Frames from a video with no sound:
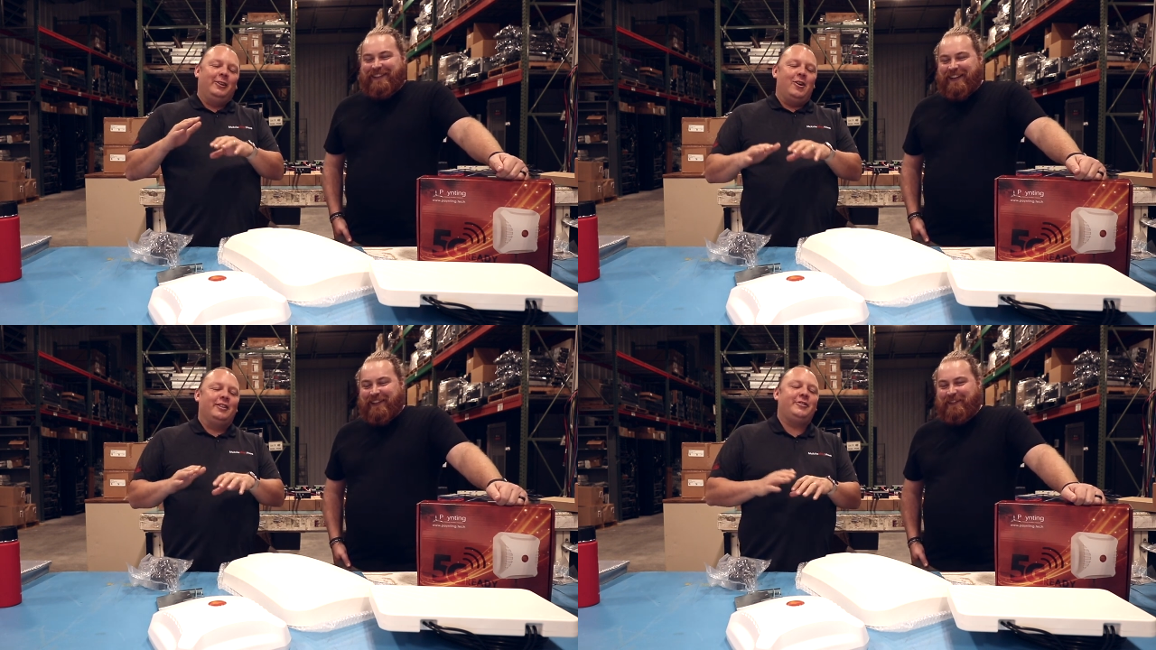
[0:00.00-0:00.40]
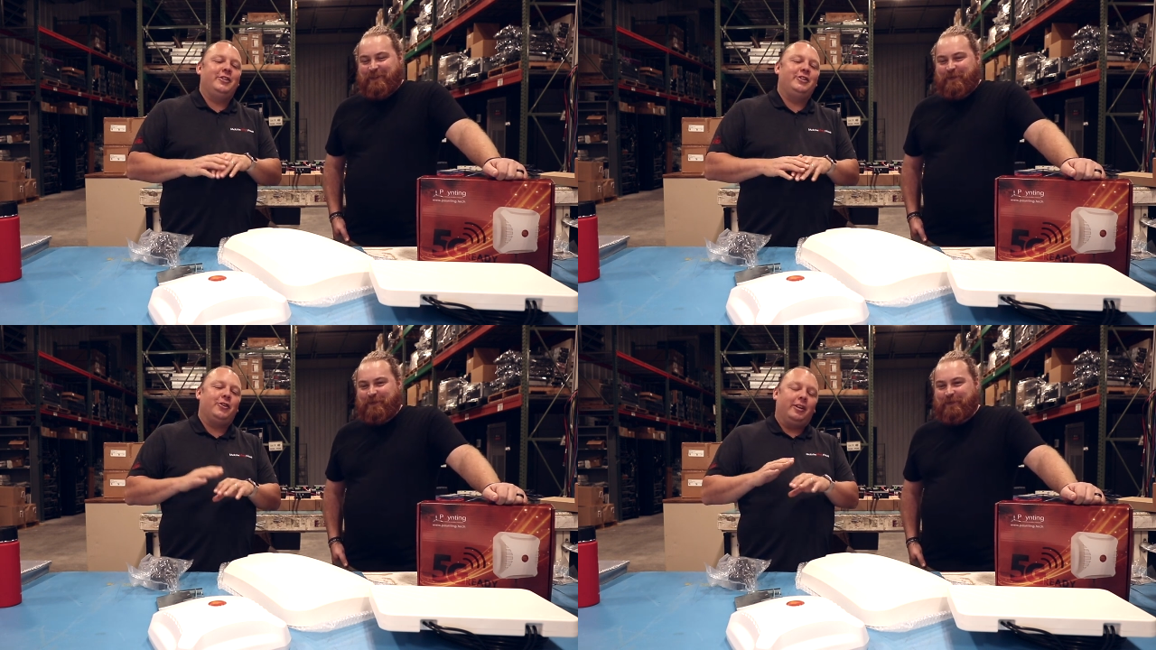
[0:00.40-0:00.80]
Speaker 1: Long
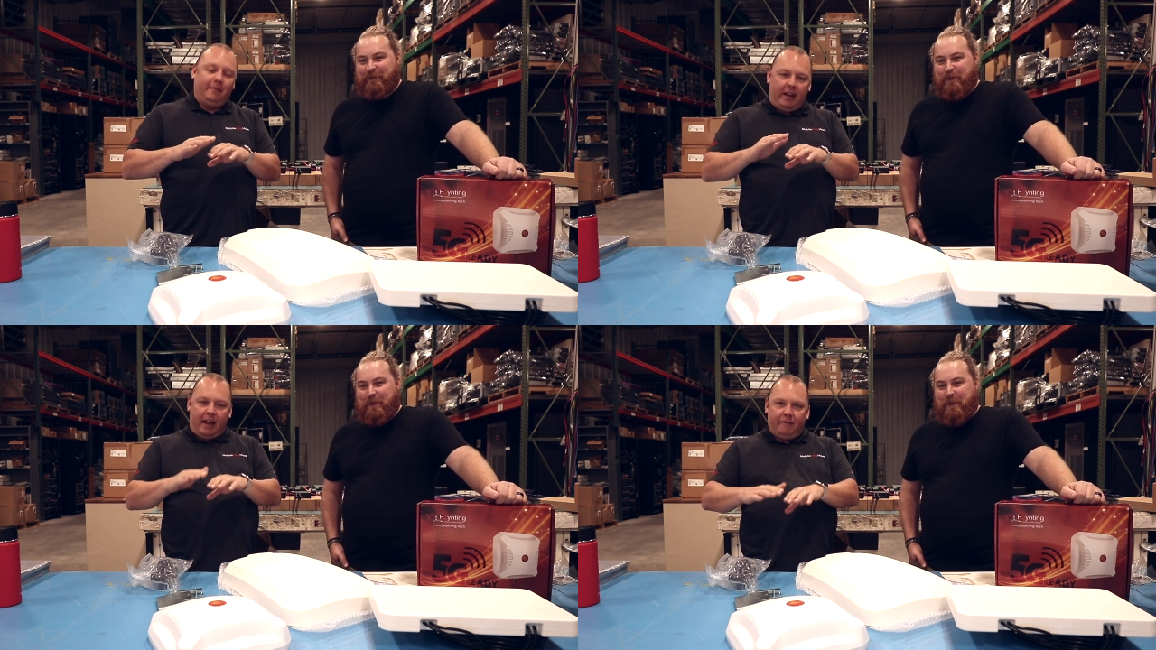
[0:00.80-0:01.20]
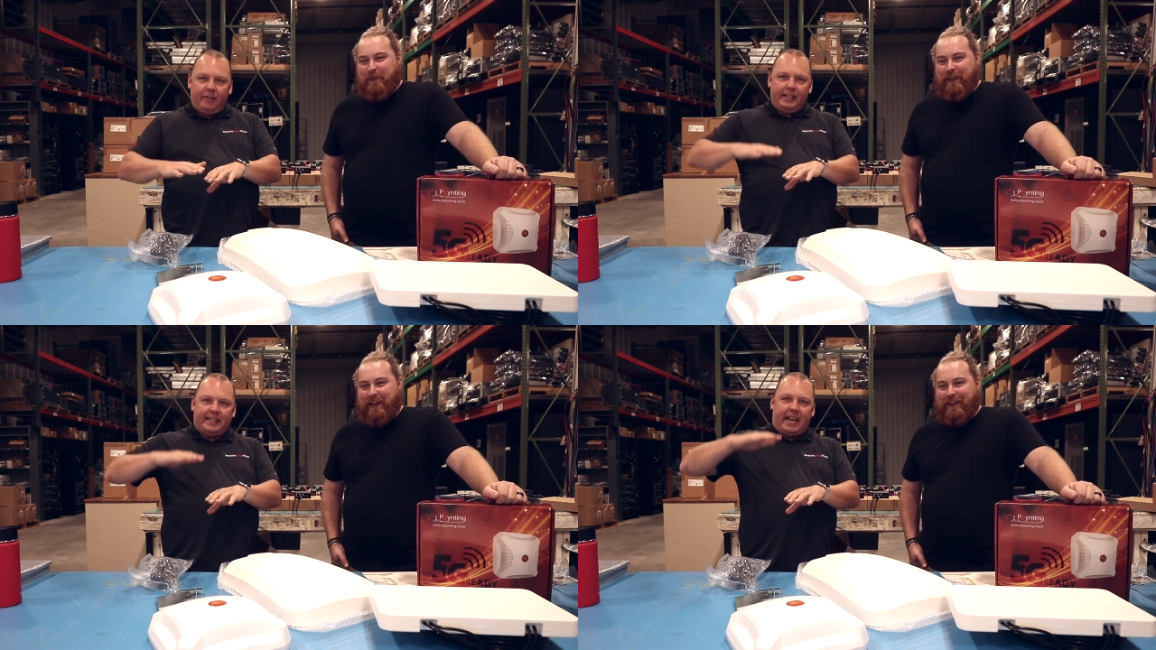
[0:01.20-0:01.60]
story short,
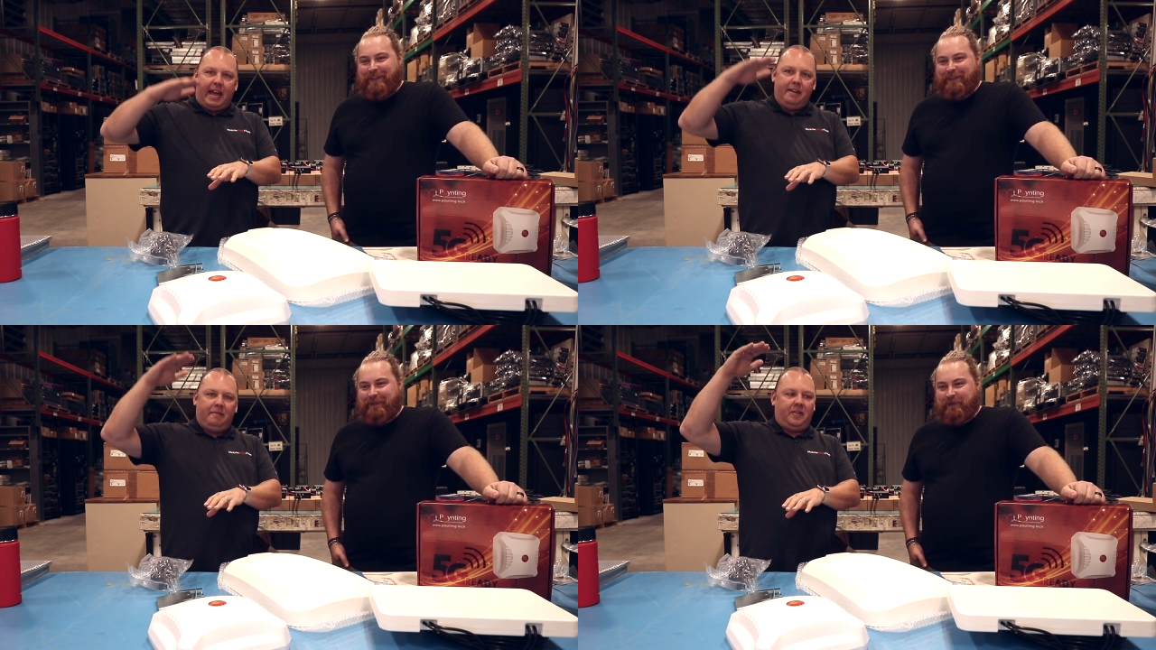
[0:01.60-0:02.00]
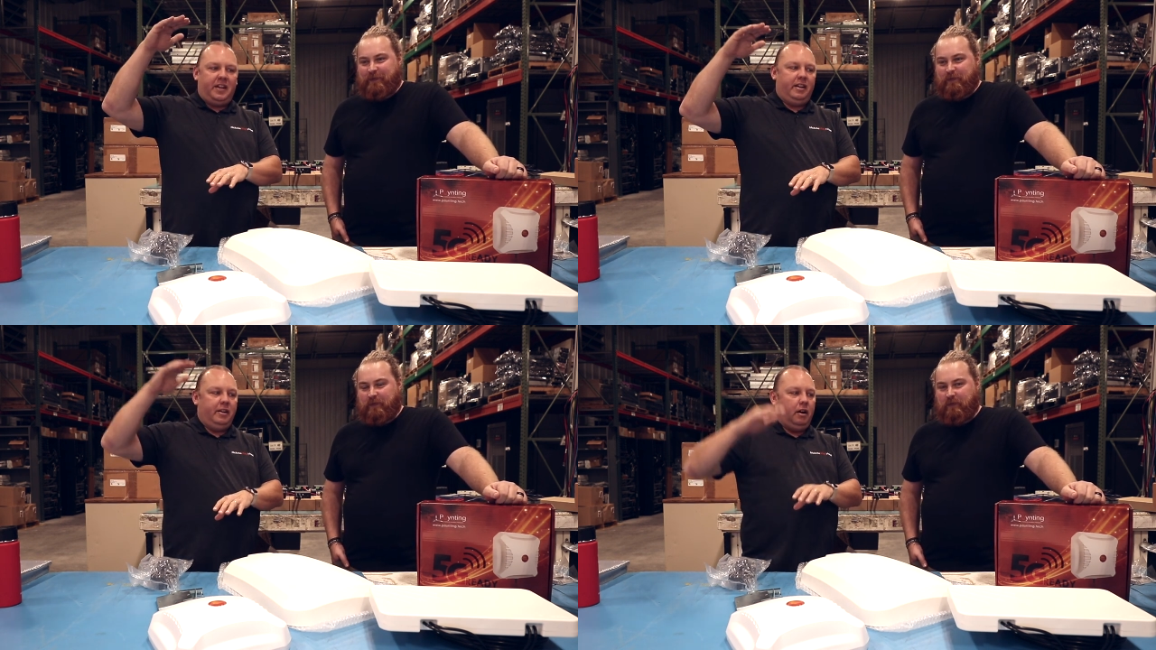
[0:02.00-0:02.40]
every 10 feet